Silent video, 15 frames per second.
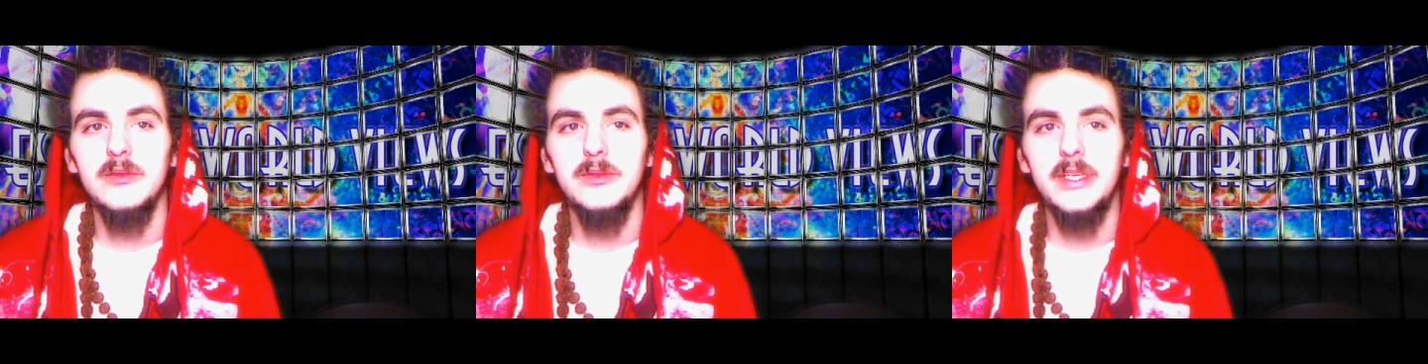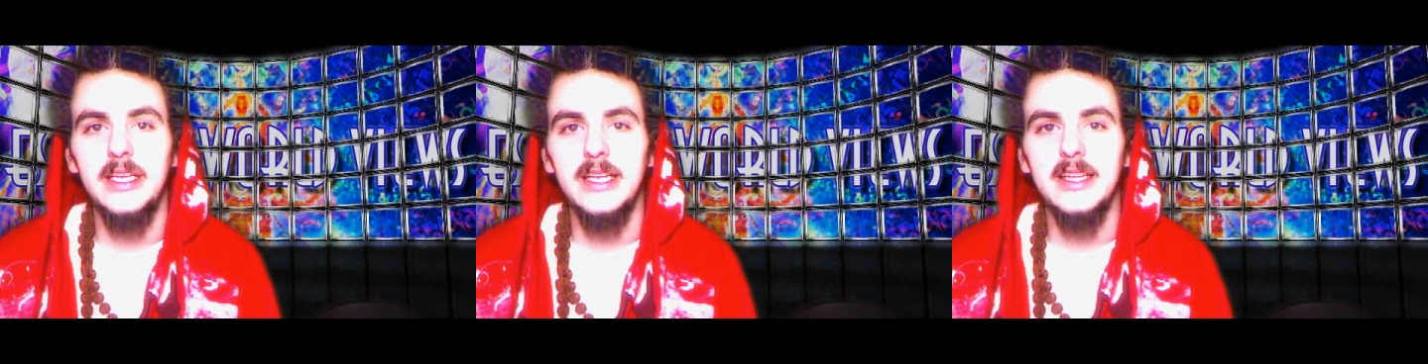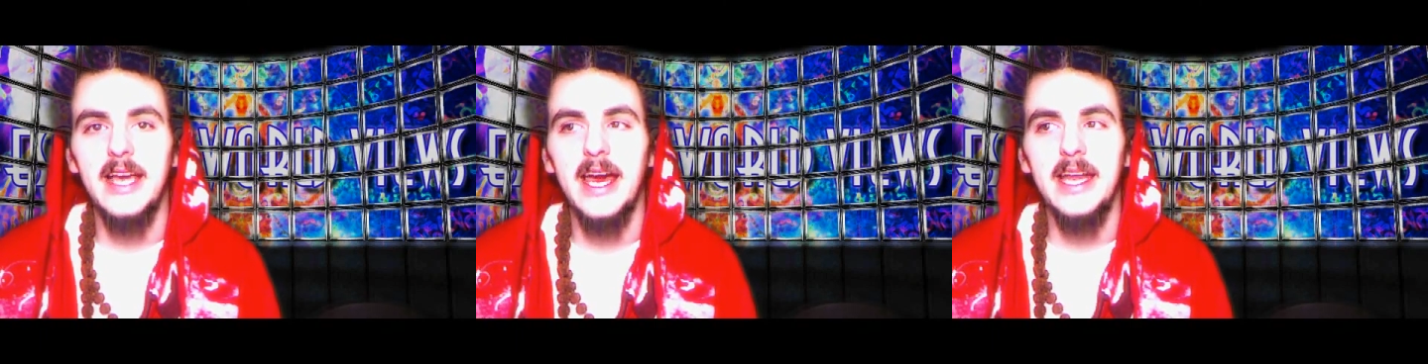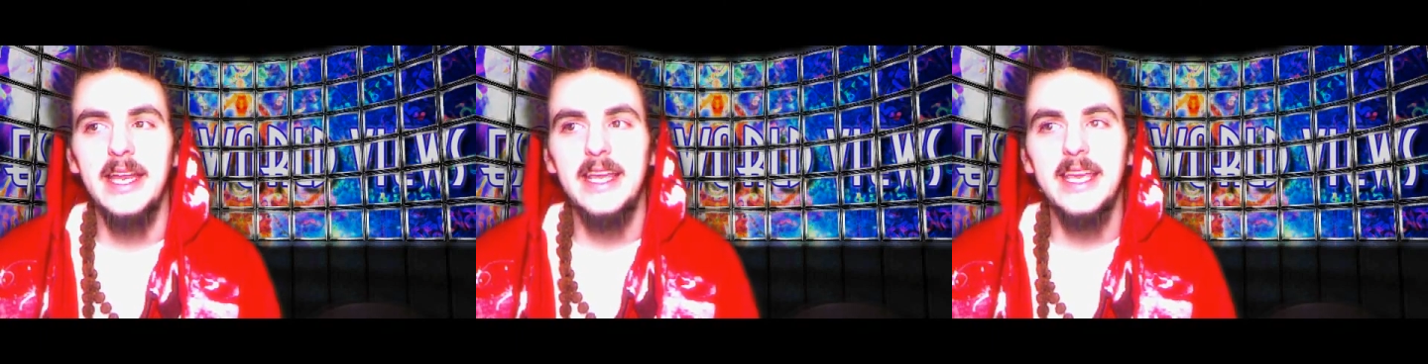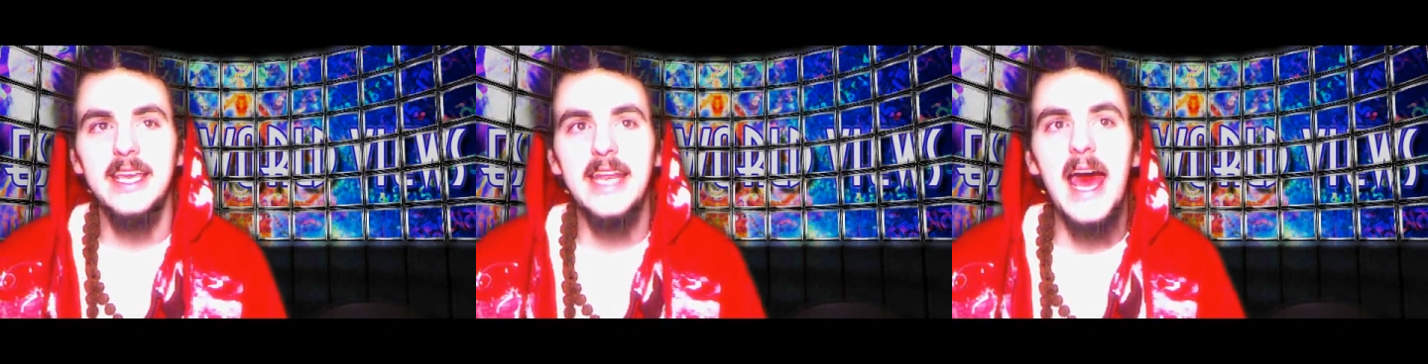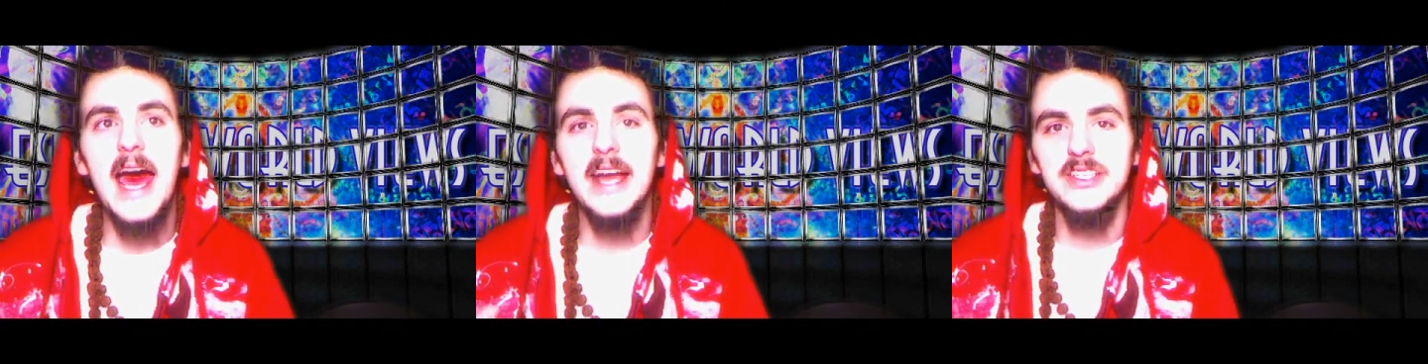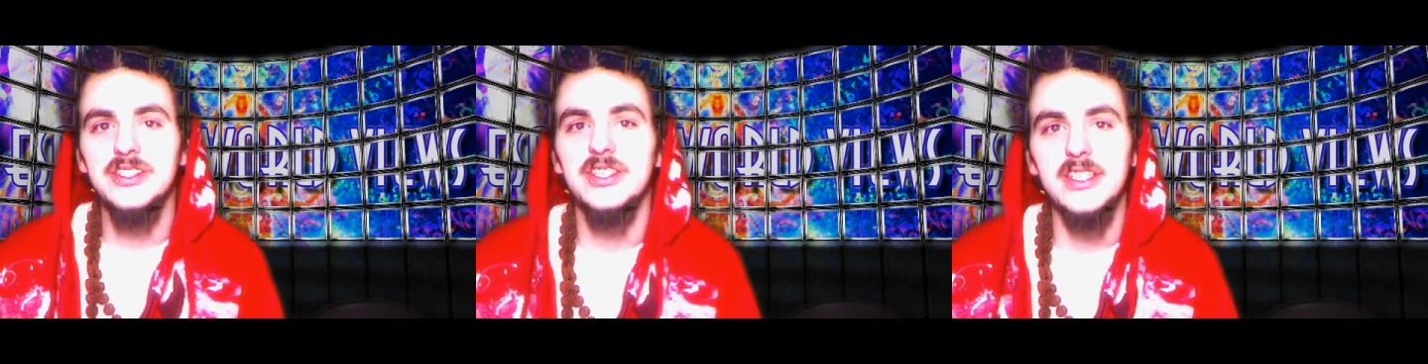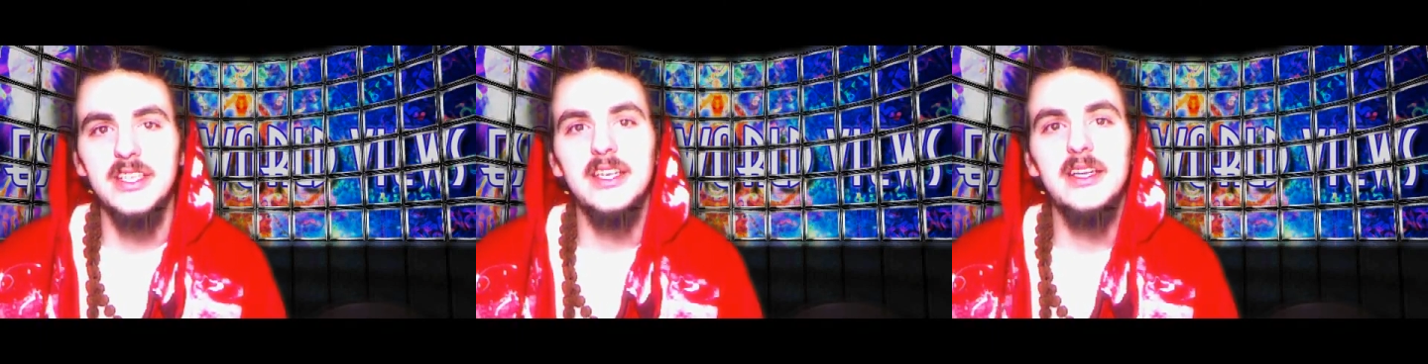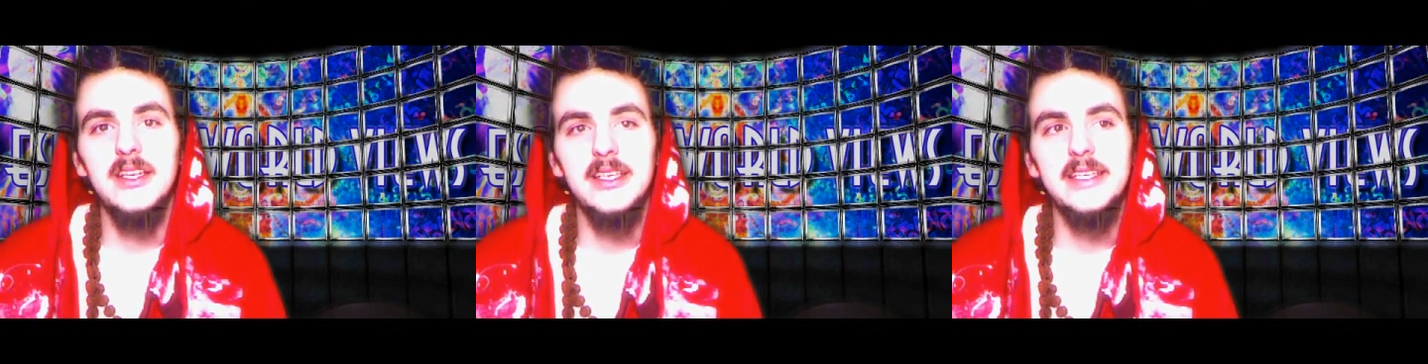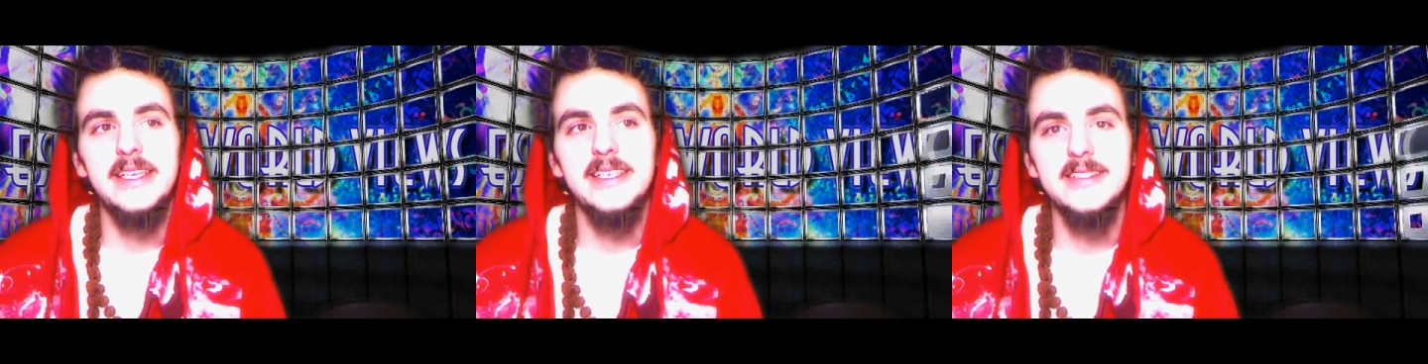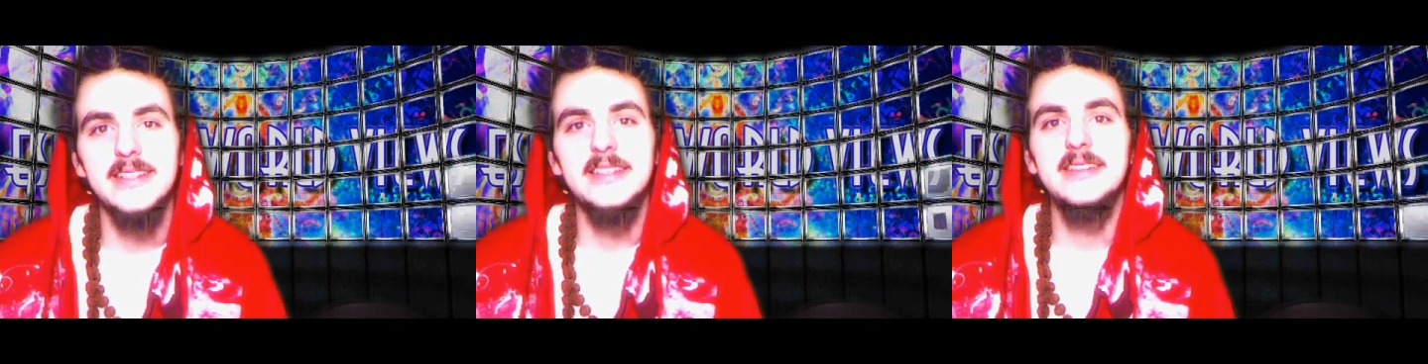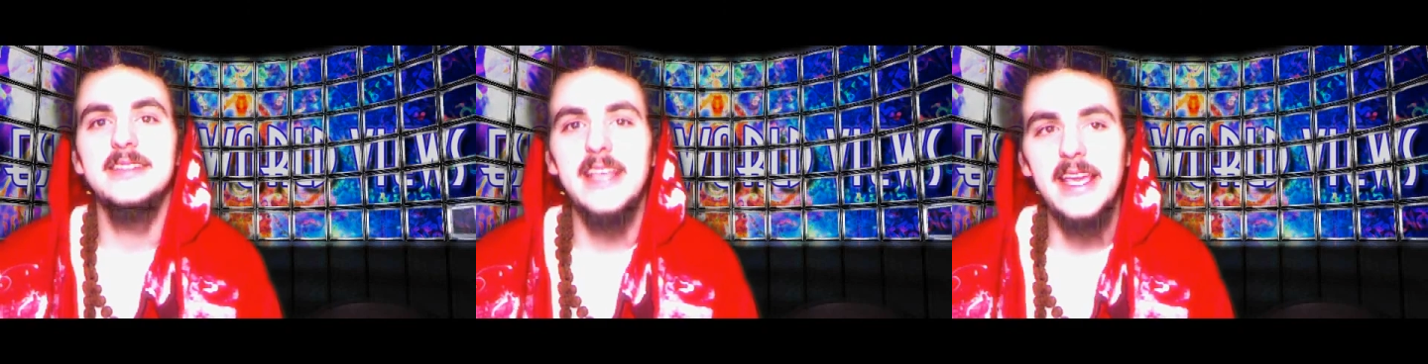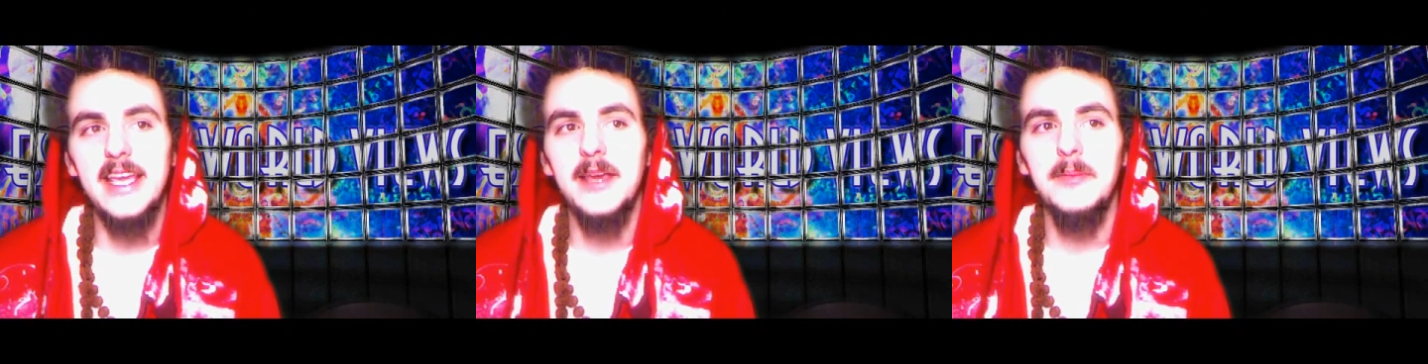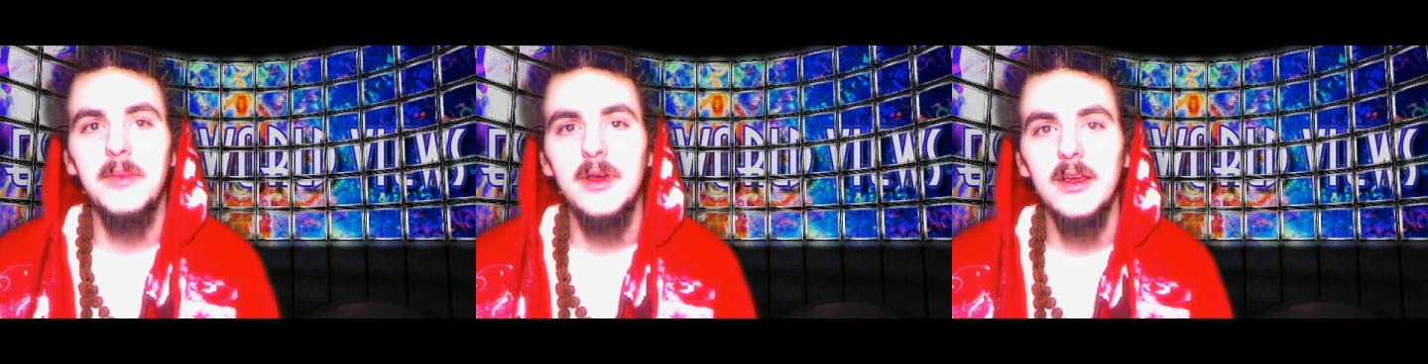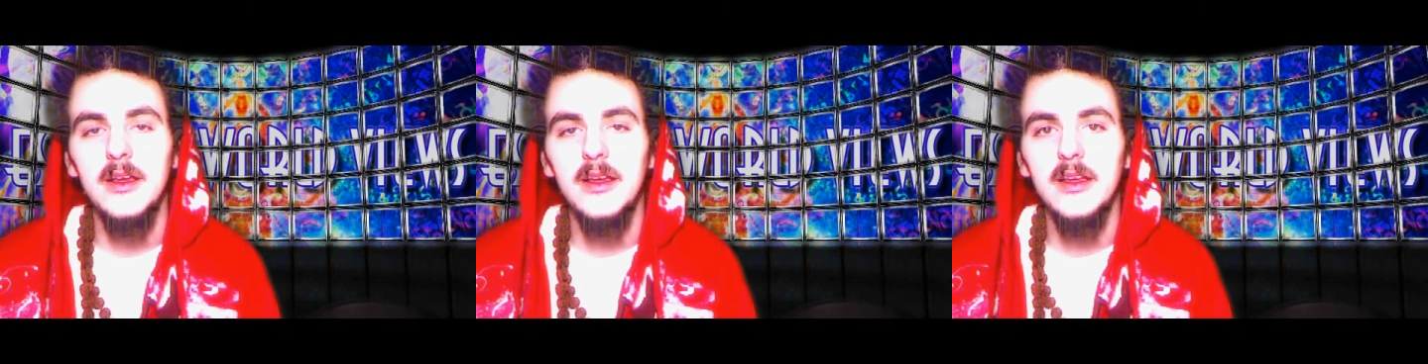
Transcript: meaning that inaction is the same